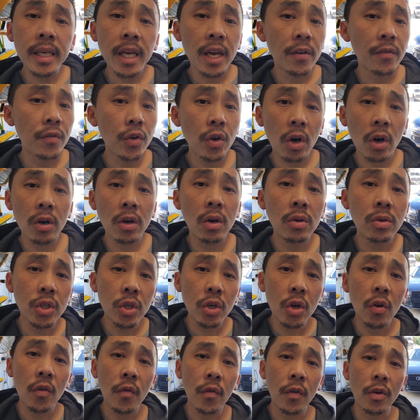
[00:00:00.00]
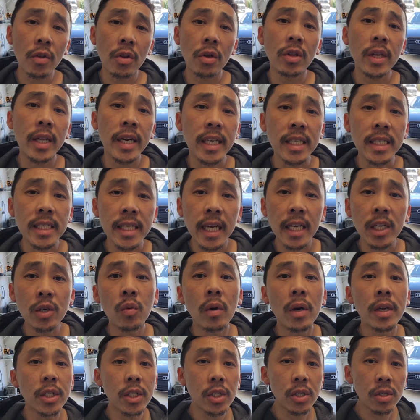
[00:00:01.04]
if you aren't going to go further than a stage
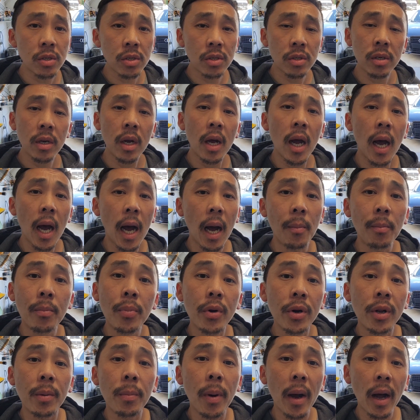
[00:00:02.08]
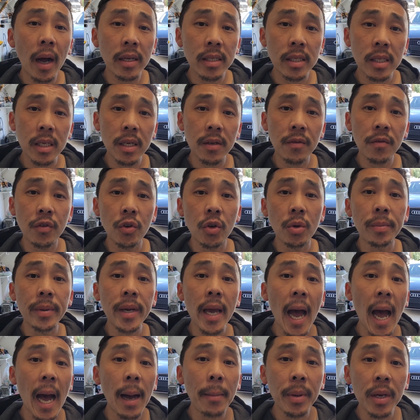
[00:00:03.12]
1 tune, I'm pretty positive you'll be
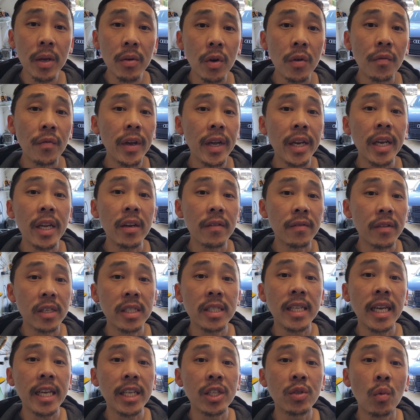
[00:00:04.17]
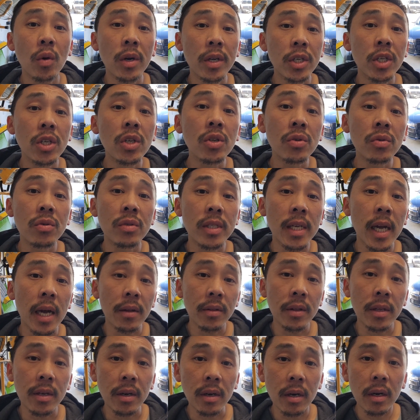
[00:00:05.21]
happy with any of the stage 1 tunes
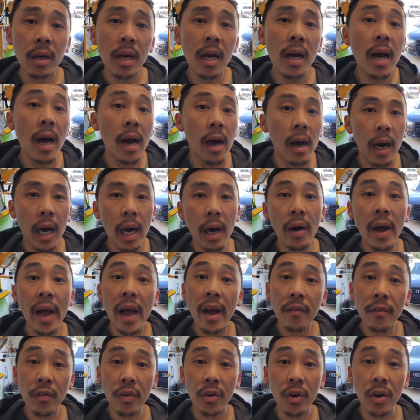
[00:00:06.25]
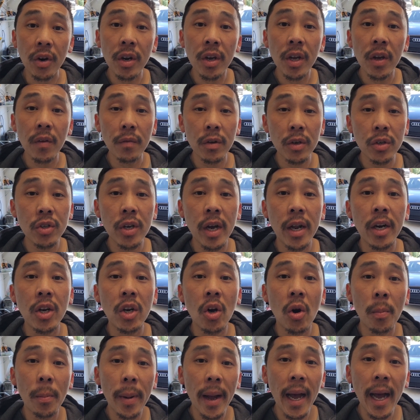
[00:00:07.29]
out there. However, if you're going to
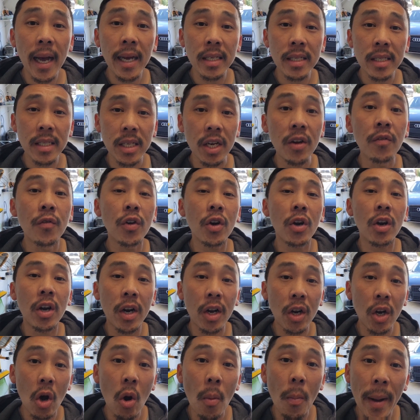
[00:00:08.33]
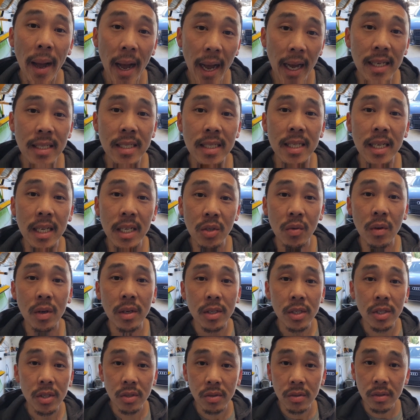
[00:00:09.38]
go past stage 1
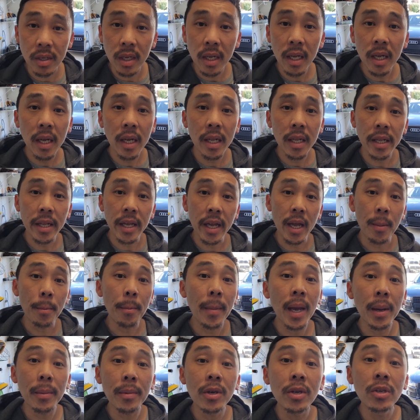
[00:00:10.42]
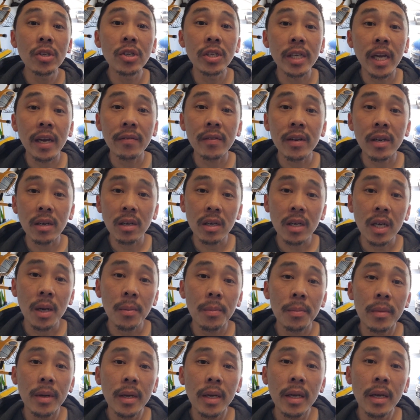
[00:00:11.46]
tune, then maybe you should definitely look
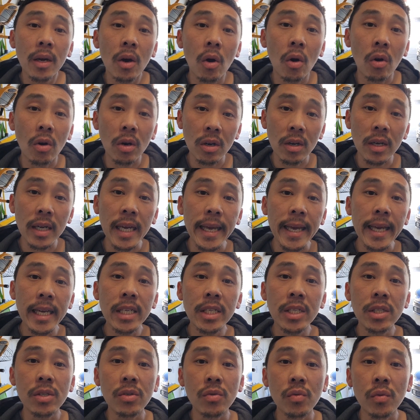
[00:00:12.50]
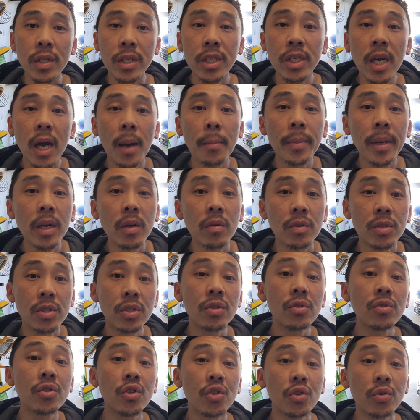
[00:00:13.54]
up or look into which company would
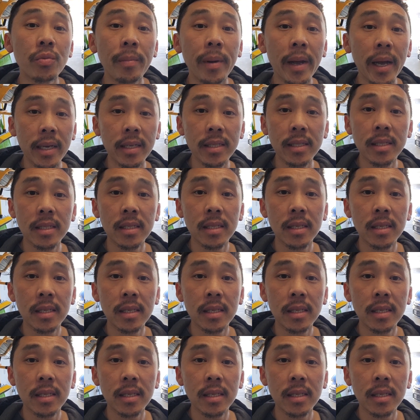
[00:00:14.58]
suit you best.